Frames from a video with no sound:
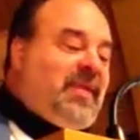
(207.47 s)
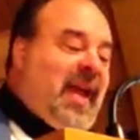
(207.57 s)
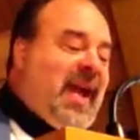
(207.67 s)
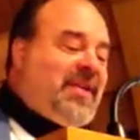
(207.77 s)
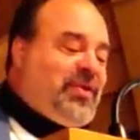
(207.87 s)

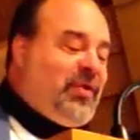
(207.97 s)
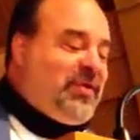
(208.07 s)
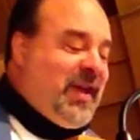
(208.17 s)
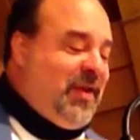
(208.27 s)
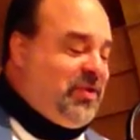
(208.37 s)
Yeah, it
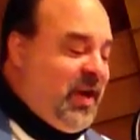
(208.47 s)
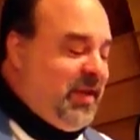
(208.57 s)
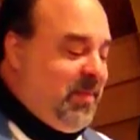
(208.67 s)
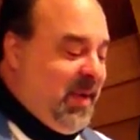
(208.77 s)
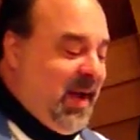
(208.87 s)
turns out
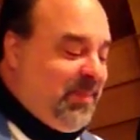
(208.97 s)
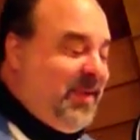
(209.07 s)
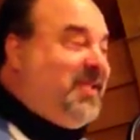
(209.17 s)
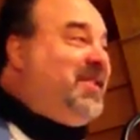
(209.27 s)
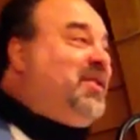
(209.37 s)
John the
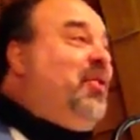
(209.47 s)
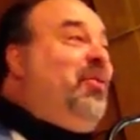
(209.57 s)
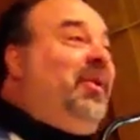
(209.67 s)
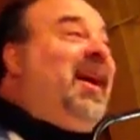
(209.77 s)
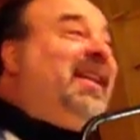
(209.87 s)
Baptist is a
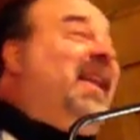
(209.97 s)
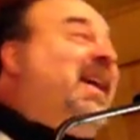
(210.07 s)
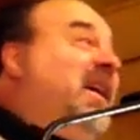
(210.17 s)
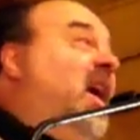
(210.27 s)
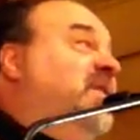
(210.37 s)
whole lot
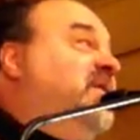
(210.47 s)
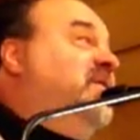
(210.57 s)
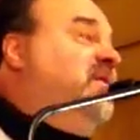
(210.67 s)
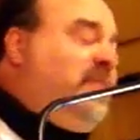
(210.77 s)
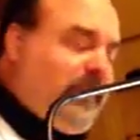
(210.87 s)
like
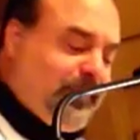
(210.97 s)
us.